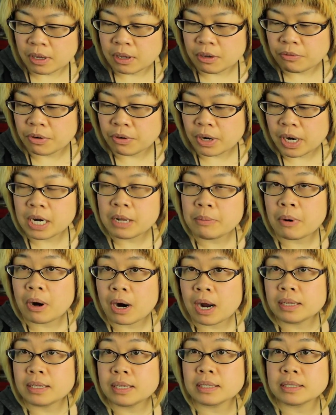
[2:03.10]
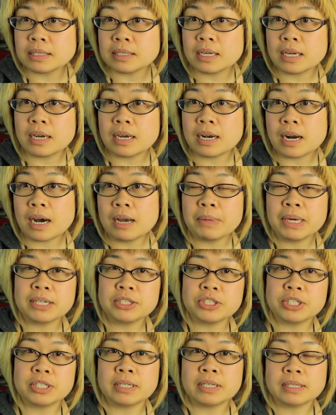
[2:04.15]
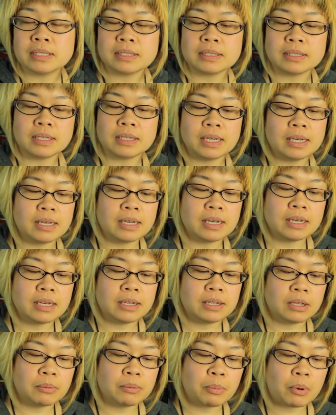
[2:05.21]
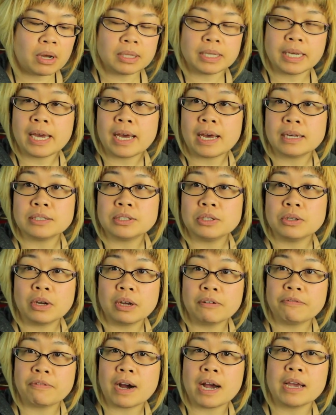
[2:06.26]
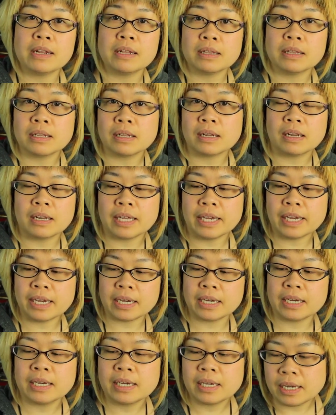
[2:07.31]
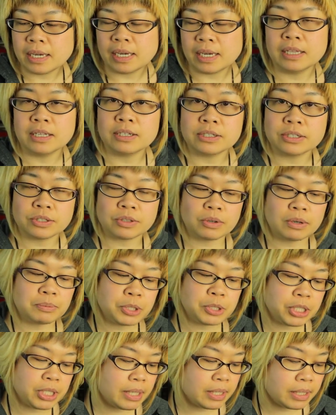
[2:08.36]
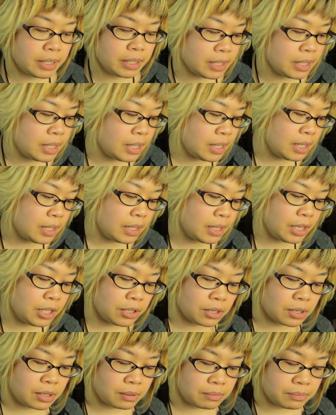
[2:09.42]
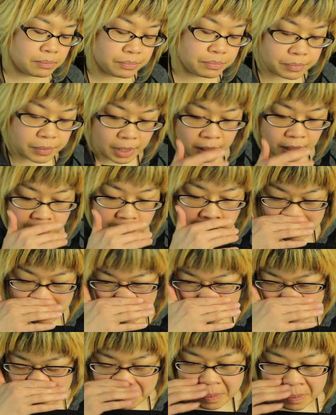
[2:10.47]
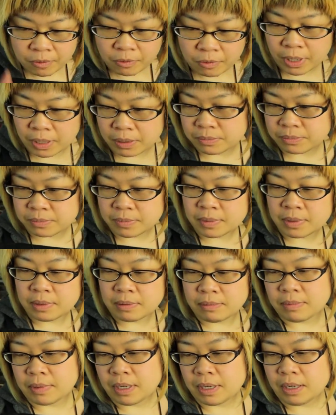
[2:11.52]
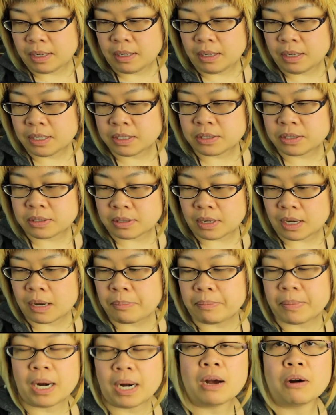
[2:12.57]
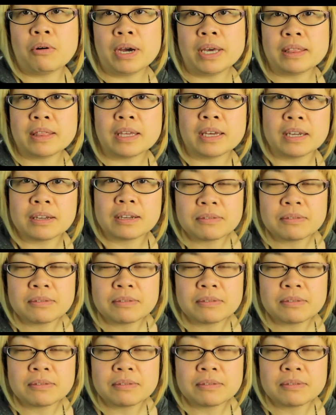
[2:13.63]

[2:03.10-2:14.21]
for any products that I mentioned in the broadcast, you can find the link in the description later. Well, it's up now, I think.